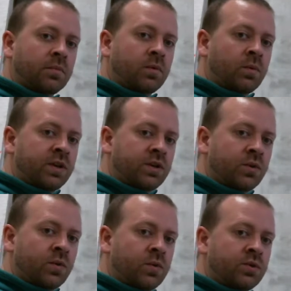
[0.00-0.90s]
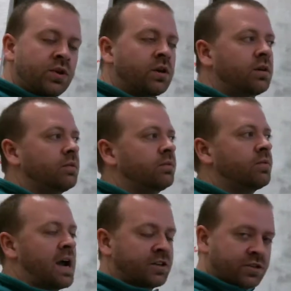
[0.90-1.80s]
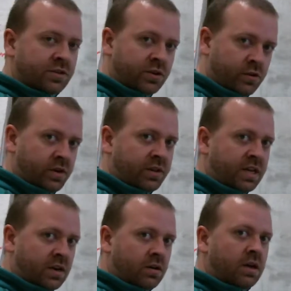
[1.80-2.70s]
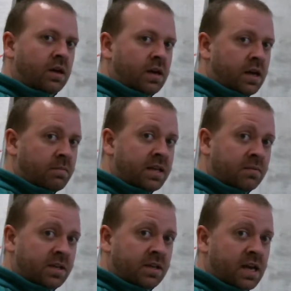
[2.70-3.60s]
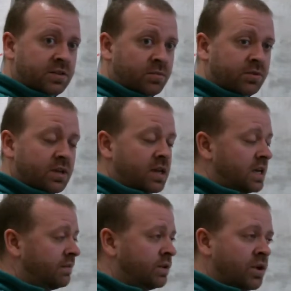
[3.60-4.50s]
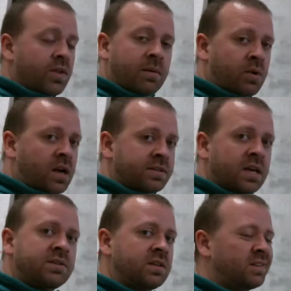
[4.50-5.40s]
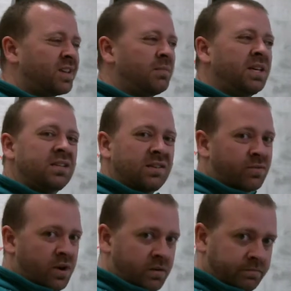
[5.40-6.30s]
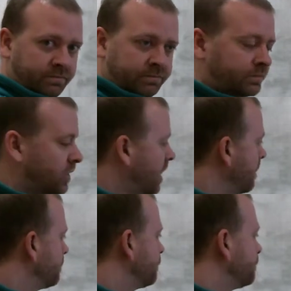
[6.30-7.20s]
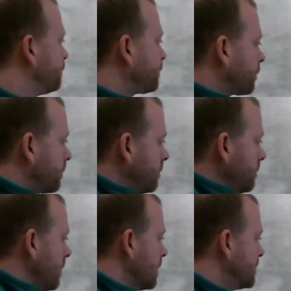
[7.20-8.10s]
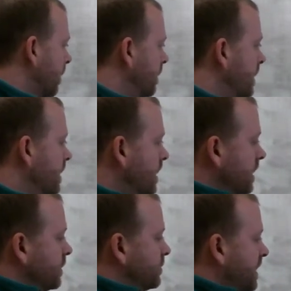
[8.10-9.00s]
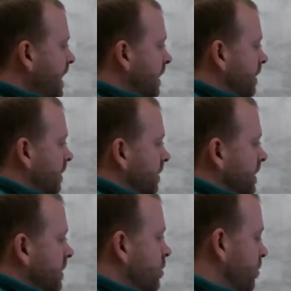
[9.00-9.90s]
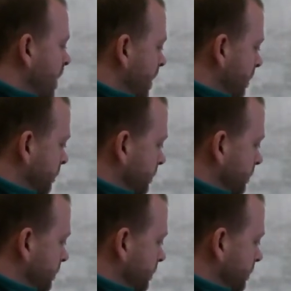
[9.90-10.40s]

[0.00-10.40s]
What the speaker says: when you took fractions earlier in the year and made them into decimals. If you know that process, it's going to be easy for you. Okay? So you take the numerator